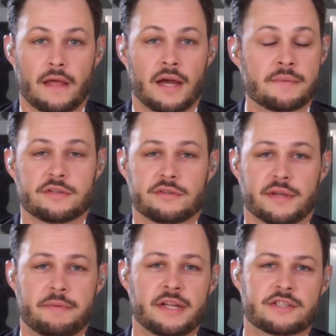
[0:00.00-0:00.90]
Absolutely.
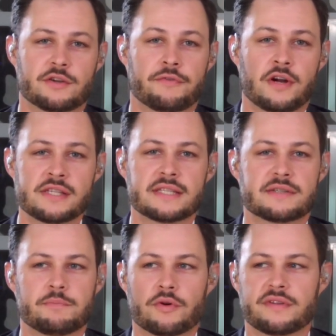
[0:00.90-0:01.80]
But so for us,
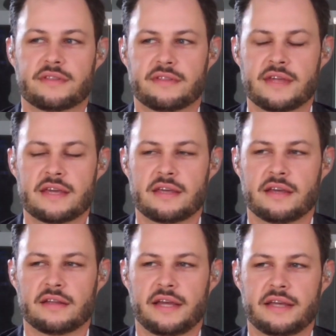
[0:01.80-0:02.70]
it's more
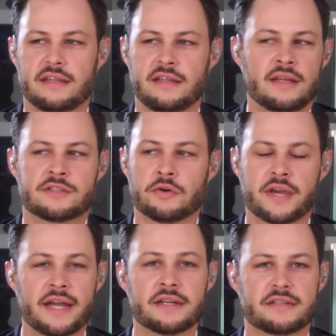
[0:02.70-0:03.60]
thinking like it's
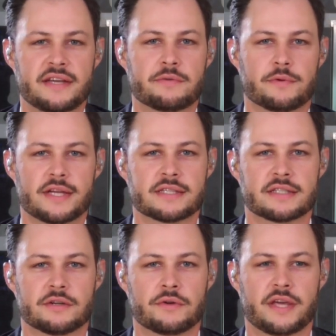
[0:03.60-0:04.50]
okay to take risk.
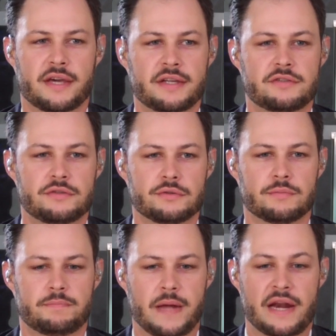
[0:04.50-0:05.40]
It's okay
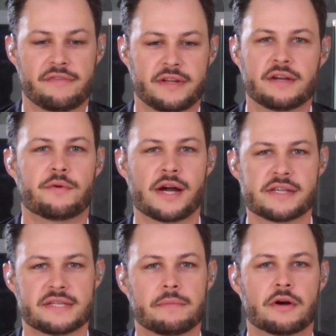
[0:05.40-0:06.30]
to benefit in
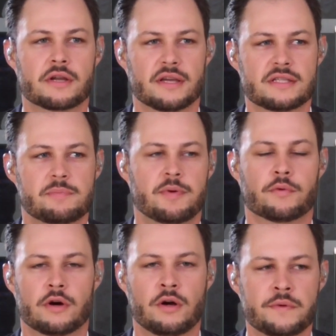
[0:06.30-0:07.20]
rising markets, but
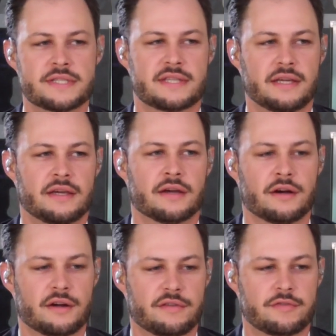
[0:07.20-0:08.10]
we're always thinking
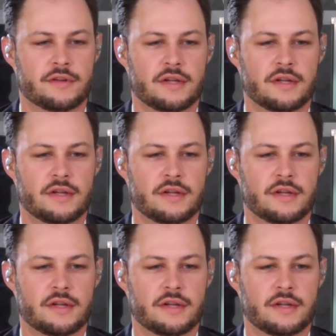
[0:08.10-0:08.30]
of